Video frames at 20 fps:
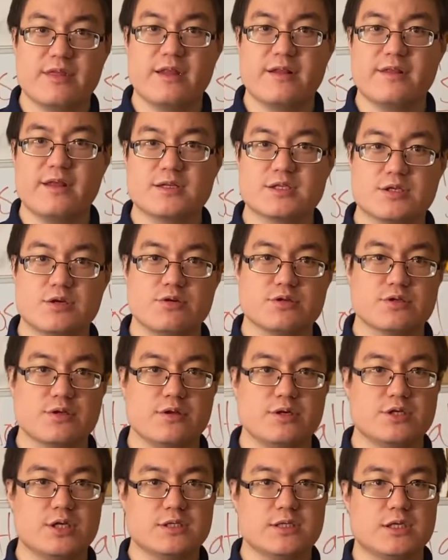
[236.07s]
then it's usually
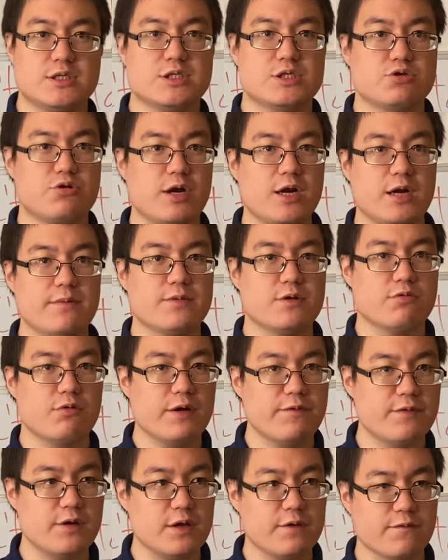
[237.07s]
just a straight up
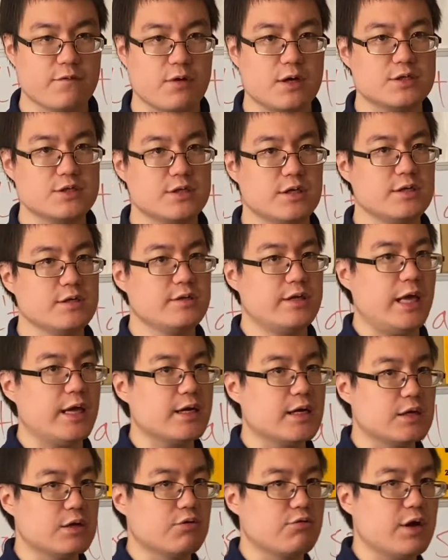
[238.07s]
derivative question. Take
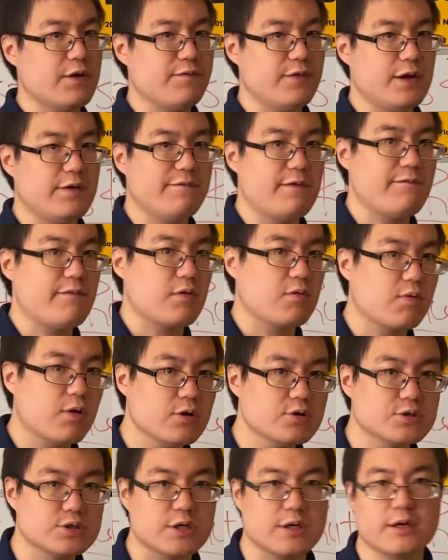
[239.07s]
a derivative of a
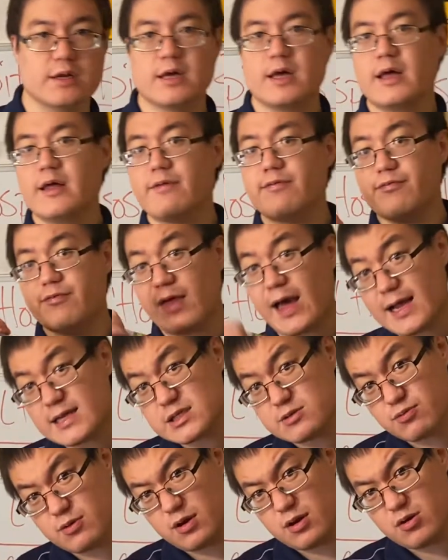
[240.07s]
quotient.
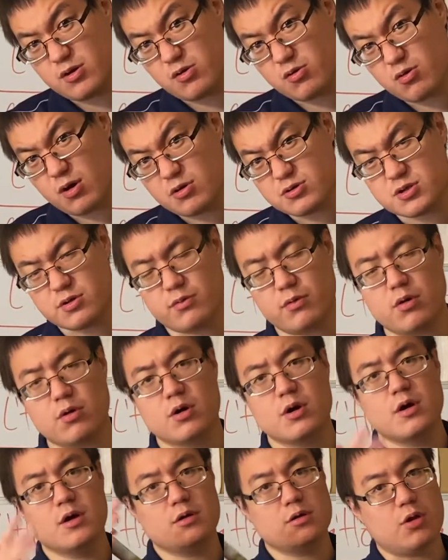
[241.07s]
That's when you do quotient rule.
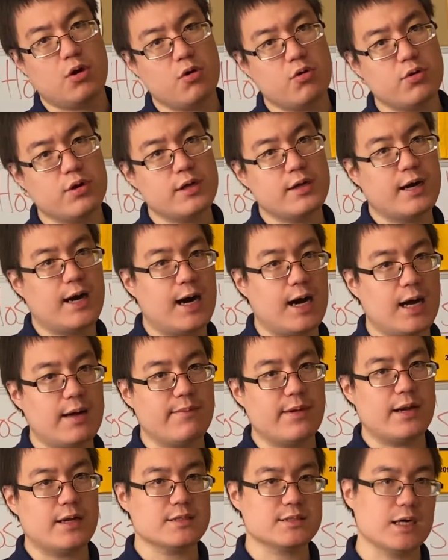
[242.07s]
Low d high
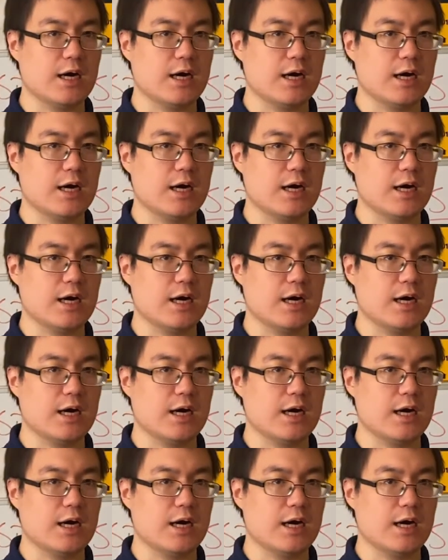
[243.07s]
minus